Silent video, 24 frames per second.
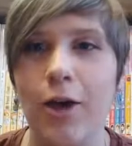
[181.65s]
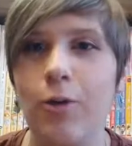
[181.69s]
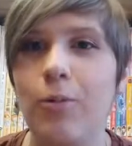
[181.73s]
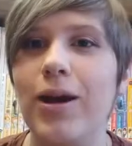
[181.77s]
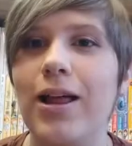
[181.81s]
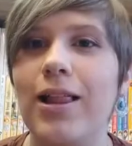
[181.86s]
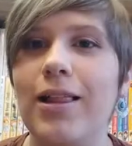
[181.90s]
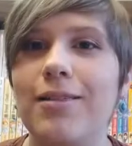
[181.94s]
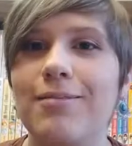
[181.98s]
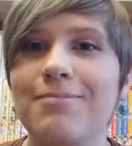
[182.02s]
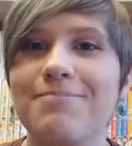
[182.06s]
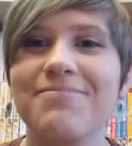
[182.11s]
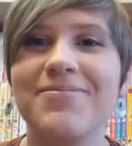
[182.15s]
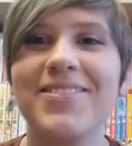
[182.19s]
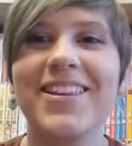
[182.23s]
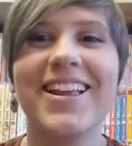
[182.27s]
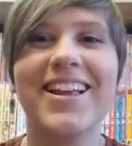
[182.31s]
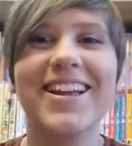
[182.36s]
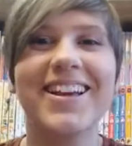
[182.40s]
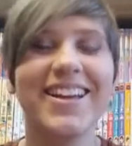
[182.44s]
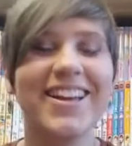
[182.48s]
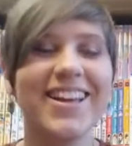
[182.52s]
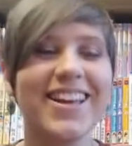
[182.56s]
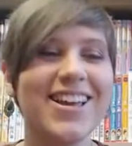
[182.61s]
will.
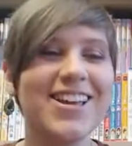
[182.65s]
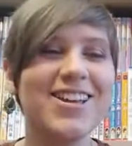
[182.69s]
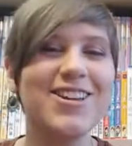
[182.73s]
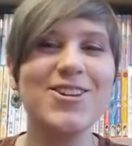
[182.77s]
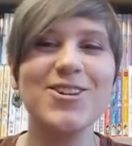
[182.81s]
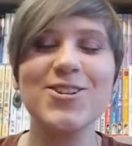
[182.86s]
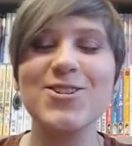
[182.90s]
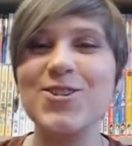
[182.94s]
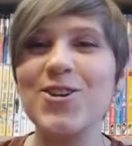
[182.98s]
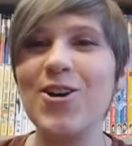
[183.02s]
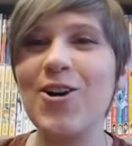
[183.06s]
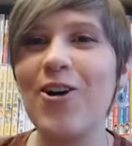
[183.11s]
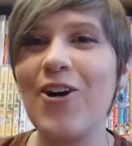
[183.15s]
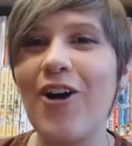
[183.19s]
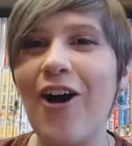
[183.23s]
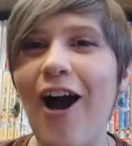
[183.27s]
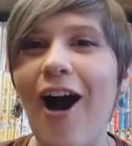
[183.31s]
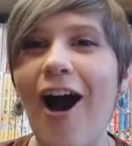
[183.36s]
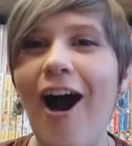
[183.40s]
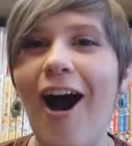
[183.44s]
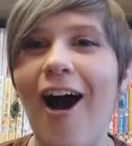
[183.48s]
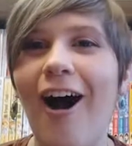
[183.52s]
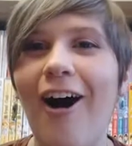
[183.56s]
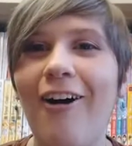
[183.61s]

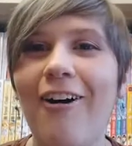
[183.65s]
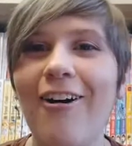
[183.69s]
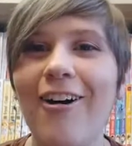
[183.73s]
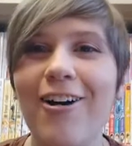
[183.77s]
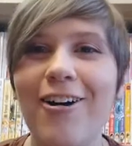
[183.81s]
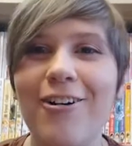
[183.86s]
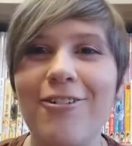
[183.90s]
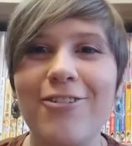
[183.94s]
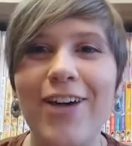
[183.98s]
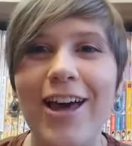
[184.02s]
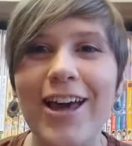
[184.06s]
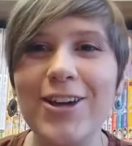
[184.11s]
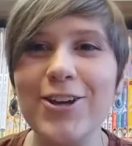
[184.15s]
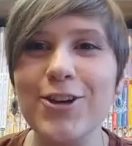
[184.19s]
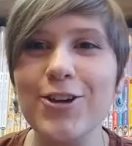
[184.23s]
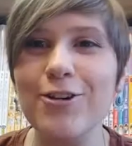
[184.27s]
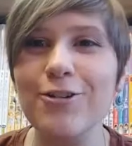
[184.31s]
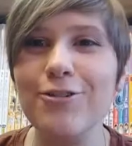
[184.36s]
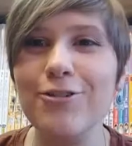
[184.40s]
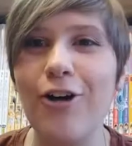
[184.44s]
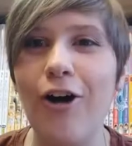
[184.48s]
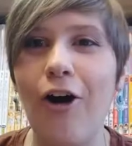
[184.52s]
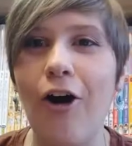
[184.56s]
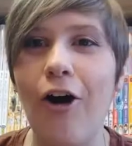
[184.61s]
So thank you
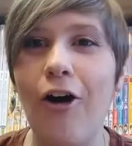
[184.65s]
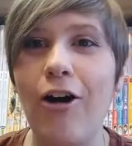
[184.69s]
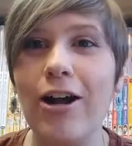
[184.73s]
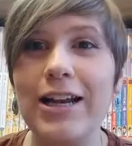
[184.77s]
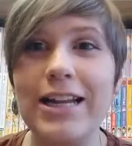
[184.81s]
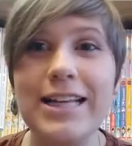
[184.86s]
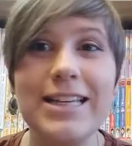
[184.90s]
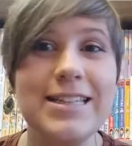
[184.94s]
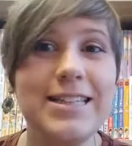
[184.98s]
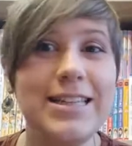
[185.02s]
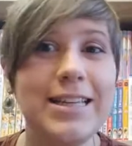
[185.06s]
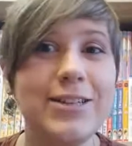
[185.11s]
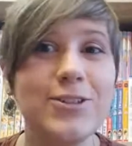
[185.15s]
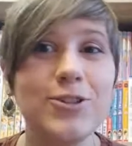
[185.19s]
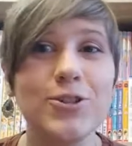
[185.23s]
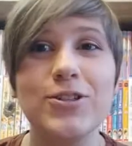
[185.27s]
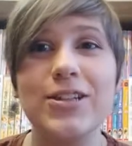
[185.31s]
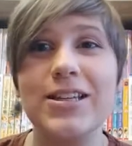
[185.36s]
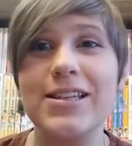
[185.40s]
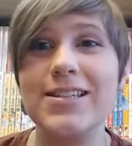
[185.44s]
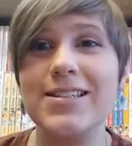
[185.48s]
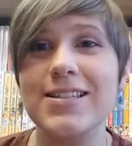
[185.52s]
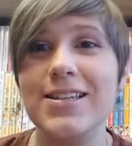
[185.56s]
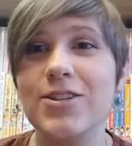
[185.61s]
for listening to
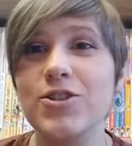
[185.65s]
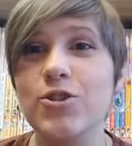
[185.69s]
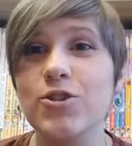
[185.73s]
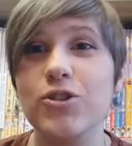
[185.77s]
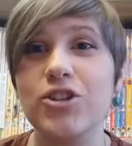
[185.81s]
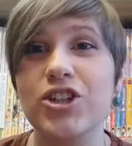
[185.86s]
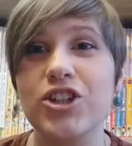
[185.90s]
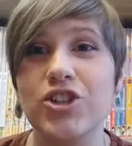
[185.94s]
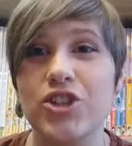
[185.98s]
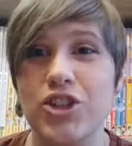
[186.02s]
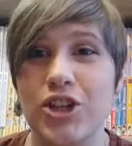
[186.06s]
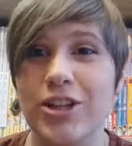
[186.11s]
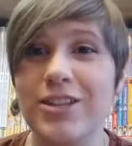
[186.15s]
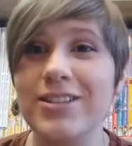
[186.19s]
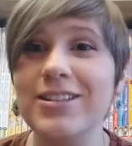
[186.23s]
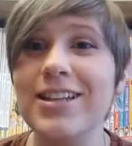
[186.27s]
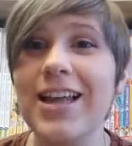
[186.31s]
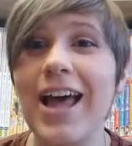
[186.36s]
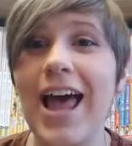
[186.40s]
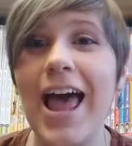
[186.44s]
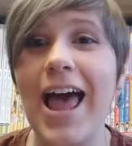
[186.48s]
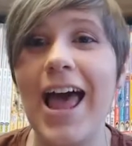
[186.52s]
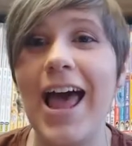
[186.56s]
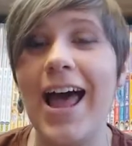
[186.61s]
this introduction,
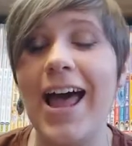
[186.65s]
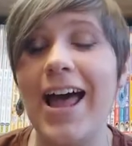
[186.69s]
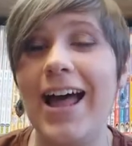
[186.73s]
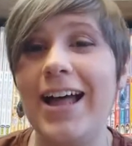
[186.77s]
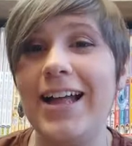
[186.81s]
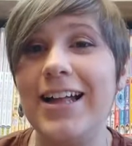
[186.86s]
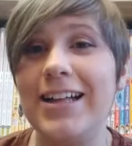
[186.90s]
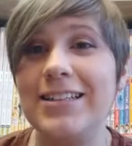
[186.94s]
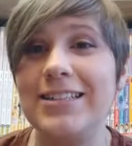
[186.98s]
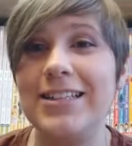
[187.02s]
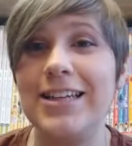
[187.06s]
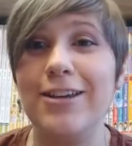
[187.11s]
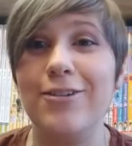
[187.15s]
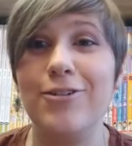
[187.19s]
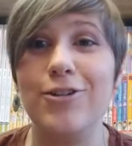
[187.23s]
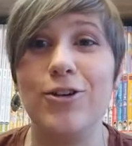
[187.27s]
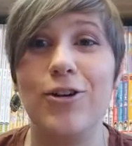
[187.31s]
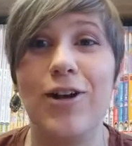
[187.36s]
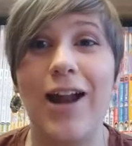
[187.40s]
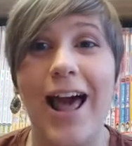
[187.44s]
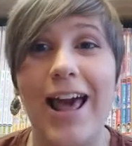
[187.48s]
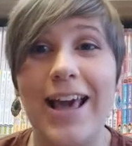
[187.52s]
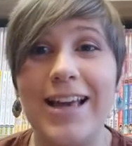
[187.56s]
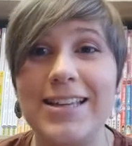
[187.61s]
and if you
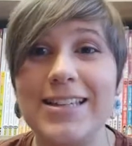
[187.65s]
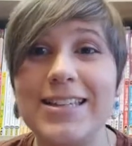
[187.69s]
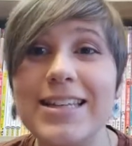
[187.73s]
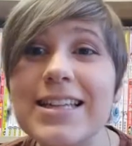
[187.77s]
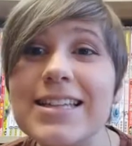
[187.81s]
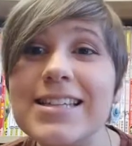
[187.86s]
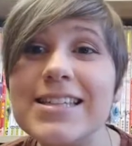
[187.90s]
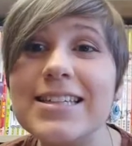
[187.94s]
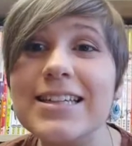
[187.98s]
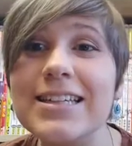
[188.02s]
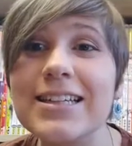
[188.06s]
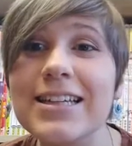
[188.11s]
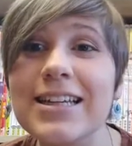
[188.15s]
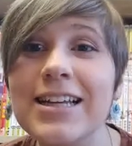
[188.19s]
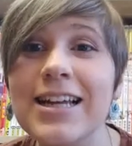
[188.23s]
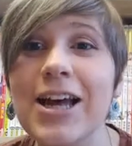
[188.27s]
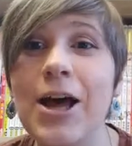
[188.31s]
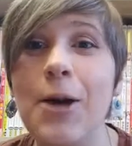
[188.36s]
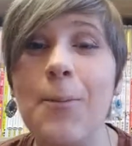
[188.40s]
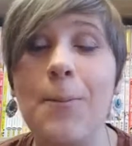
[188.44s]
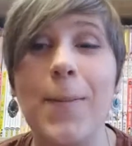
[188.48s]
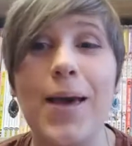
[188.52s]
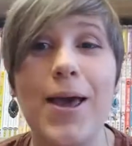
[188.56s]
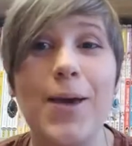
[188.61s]
liked it,
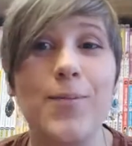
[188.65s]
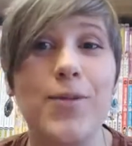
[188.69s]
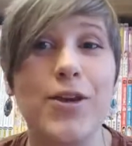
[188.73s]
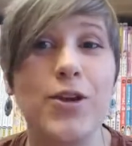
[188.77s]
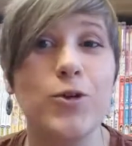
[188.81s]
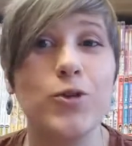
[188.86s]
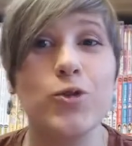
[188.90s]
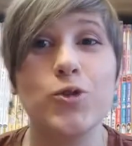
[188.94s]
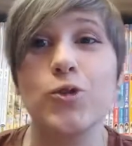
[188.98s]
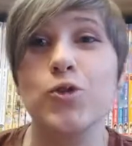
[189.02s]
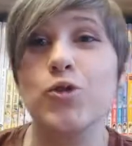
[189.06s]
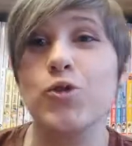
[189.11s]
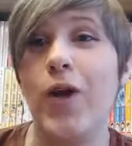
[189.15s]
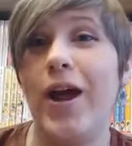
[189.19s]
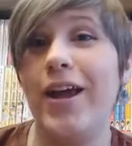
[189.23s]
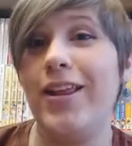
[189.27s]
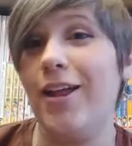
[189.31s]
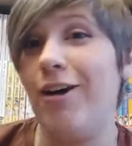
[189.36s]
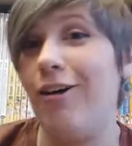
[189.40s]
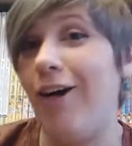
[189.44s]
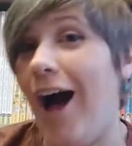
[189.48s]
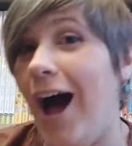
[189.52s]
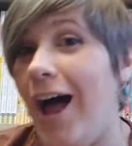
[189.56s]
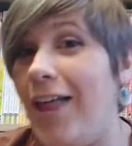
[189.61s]
maybe you should try
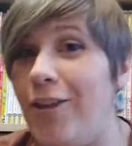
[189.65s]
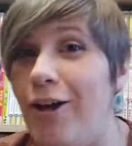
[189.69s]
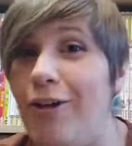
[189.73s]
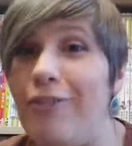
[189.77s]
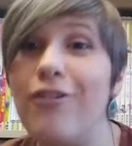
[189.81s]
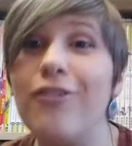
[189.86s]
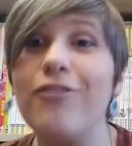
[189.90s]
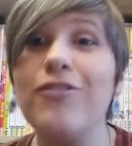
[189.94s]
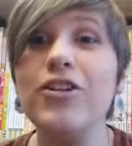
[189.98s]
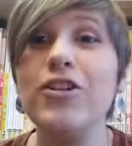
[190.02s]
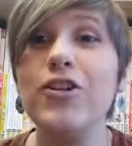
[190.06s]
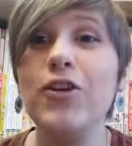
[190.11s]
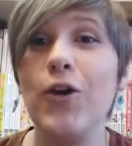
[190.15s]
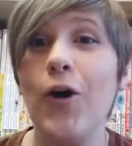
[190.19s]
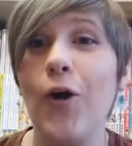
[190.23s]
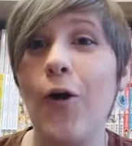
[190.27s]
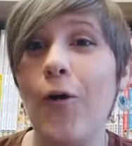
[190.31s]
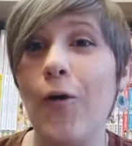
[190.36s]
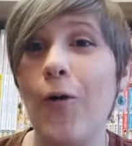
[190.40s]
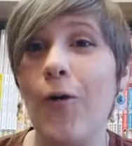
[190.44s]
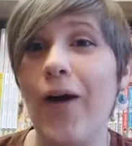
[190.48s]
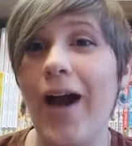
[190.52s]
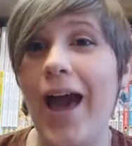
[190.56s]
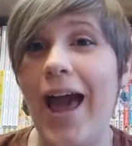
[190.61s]
another
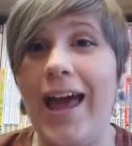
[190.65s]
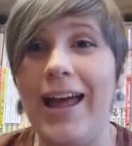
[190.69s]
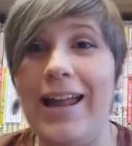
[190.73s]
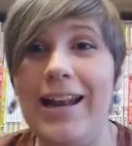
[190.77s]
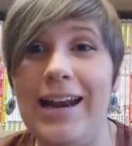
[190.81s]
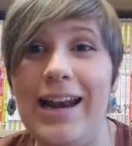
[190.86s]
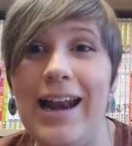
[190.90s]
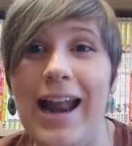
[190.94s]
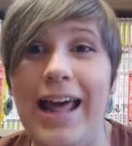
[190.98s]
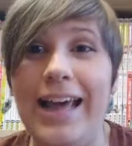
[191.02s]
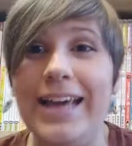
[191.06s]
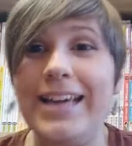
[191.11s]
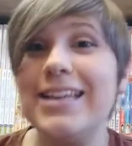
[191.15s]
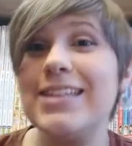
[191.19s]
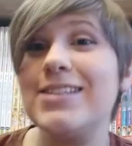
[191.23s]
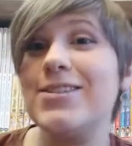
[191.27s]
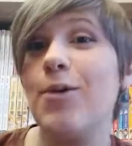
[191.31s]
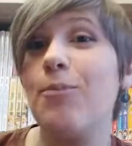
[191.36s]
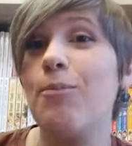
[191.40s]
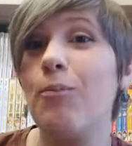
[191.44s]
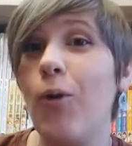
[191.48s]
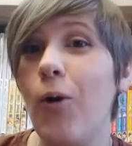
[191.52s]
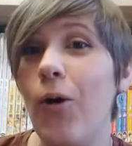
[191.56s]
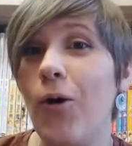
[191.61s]
video and like it
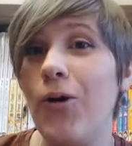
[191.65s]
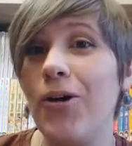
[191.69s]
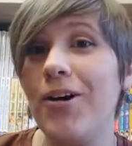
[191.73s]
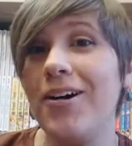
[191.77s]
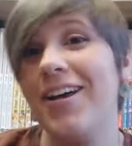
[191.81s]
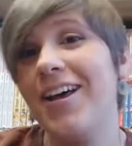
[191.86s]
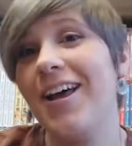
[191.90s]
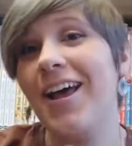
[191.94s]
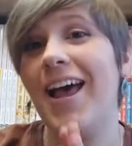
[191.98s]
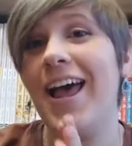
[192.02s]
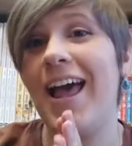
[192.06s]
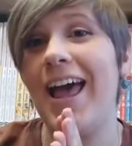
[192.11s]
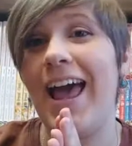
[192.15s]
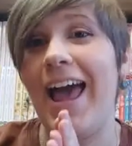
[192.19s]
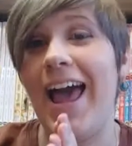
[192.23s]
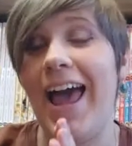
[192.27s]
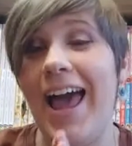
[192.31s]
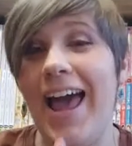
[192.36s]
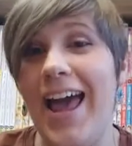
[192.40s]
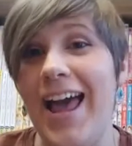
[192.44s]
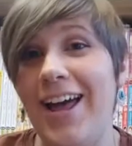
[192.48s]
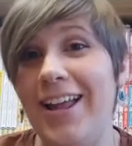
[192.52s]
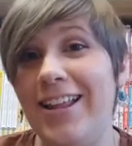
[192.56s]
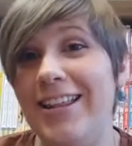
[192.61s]
some more.
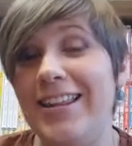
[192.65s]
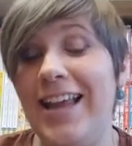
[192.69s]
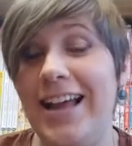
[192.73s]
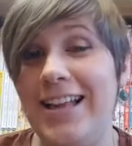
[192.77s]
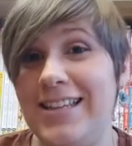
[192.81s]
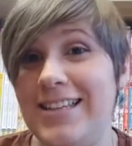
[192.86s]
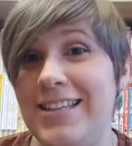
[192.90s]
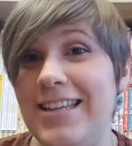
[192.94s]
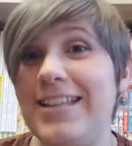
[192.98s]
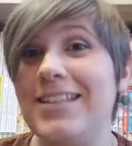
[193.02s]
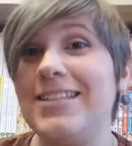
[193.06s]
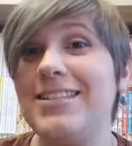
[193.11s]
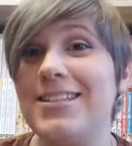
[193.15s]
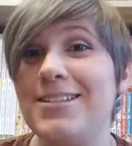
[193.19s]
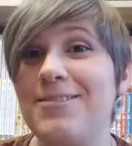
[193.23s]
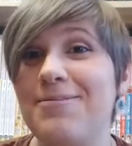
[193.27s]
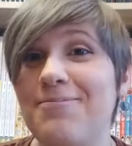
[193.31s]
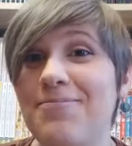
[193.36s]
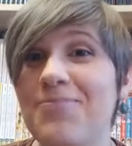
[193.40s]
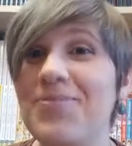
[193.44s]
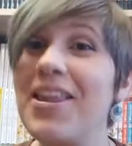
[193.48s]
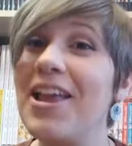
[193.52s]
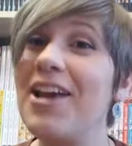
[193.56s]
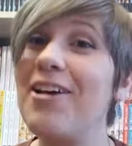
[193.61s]
And that's it.
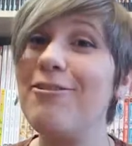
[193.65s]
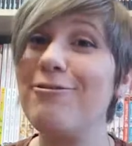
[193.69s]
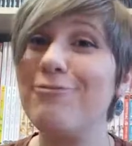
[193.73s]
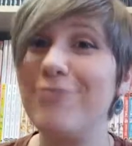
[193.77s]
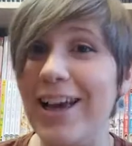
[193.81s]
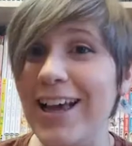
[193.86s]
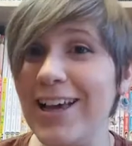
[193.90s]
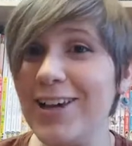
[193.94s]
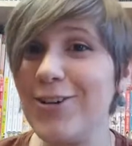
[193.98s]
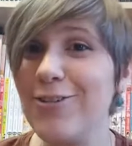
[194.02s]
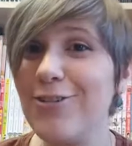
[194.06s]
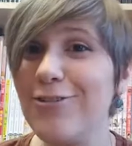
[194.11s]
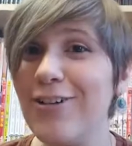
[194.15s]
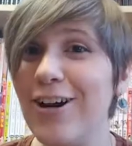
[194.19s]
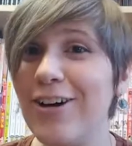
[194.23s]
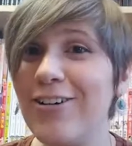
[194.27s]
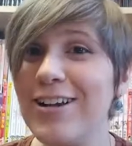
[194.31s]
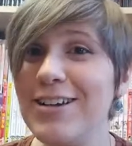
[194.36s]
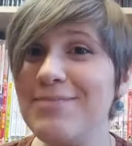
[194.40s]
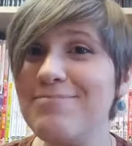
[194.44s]
Thank you very